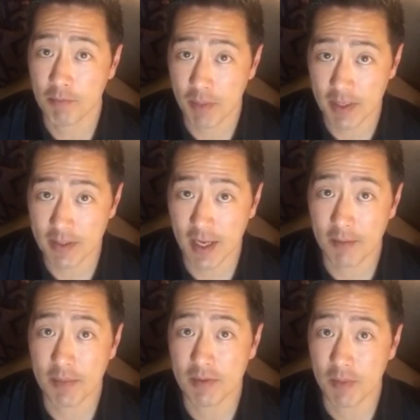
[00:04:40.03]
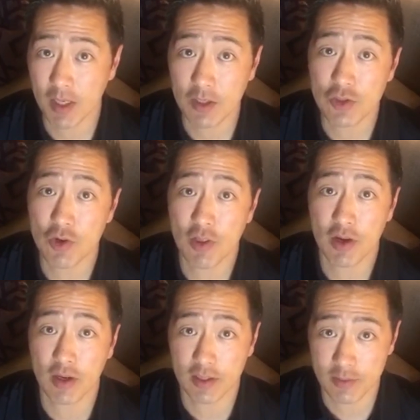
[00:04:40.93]
Base camp is making sure
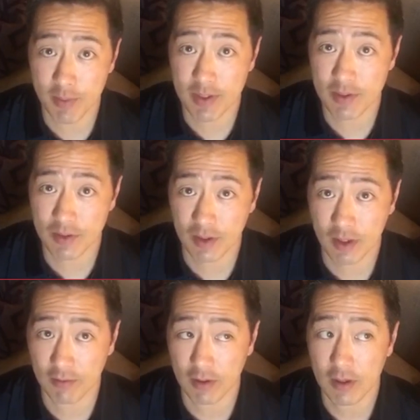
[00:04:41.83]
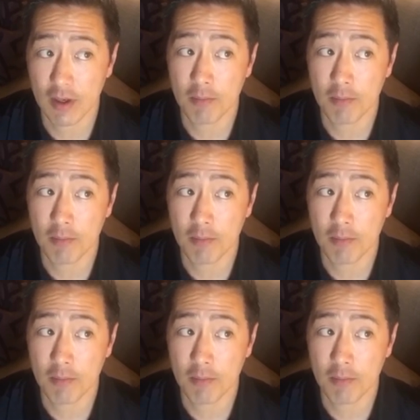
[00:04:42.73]
that our expenses are covered.